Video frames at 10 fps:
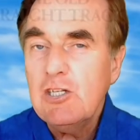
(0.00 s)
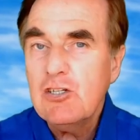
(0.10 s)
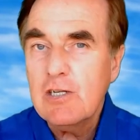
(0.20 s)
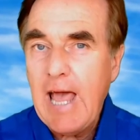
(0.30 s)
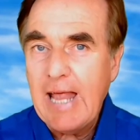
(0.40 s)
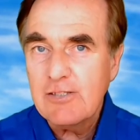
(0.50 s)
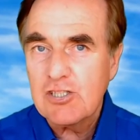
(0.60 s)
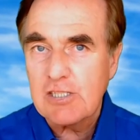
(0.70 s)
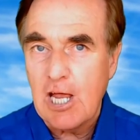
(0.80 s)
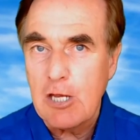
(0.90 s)

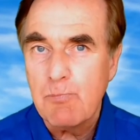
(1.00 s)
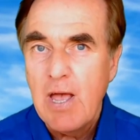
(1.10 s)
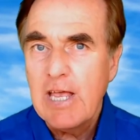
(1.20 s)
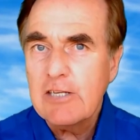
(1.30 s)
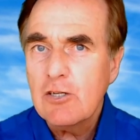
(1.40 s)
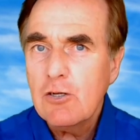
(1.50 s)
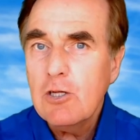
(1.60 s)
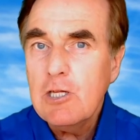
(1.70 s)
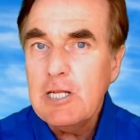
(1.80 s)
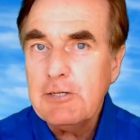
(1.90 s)
landscape is
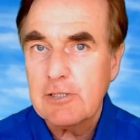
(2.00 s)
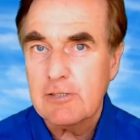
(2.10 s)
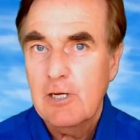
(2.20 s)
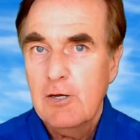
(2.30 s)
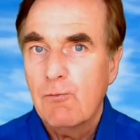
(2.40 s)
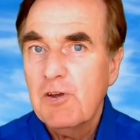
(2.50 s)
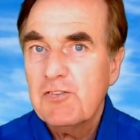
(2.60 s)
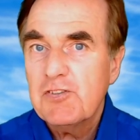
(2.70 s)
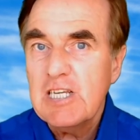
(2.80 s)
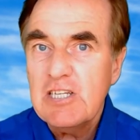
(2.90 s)
littered with
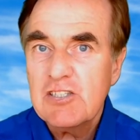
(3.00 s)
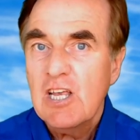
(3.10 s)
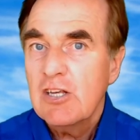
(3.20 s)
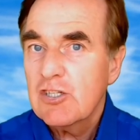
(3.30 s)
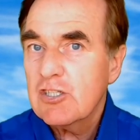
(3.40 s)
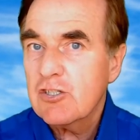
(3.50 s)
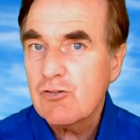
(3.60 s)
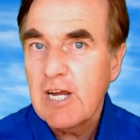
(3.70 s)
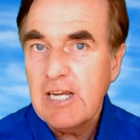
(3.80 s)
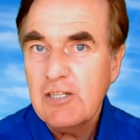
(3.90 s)
these
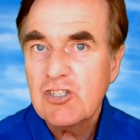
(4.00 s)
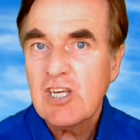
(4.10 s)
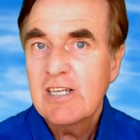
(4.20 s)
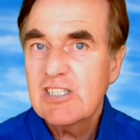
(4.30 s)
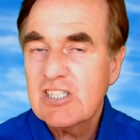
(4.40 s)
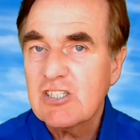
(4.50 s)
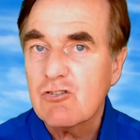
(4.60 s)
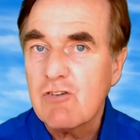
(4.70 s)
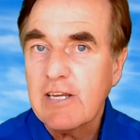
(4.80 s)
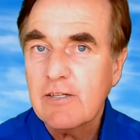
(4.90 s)
strange
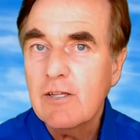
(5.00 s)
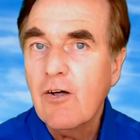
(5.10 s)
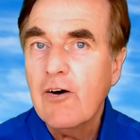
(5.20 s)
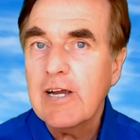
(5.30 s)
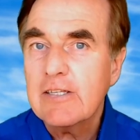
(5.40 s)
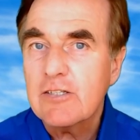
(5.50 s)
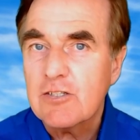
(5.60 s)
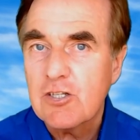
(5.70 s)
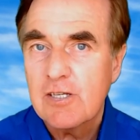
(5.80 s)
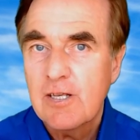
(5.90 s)
straight
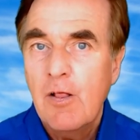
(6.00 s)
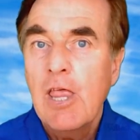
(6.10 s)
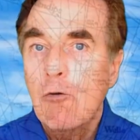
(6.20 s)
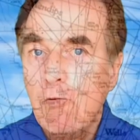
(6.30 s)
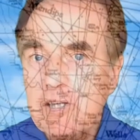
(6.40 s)
lines, which